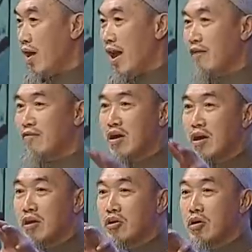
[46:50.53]

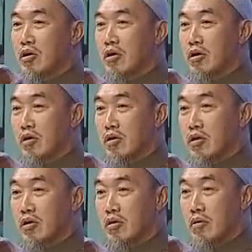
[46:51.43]
whoever
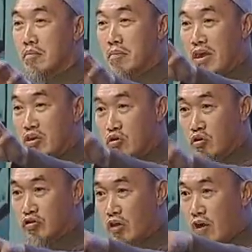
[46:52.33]
make
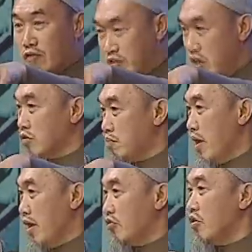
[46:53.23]
use of this
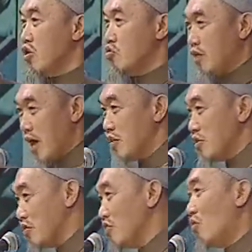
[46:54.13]
place, you
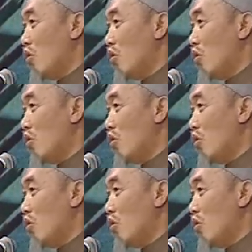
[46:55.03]
get the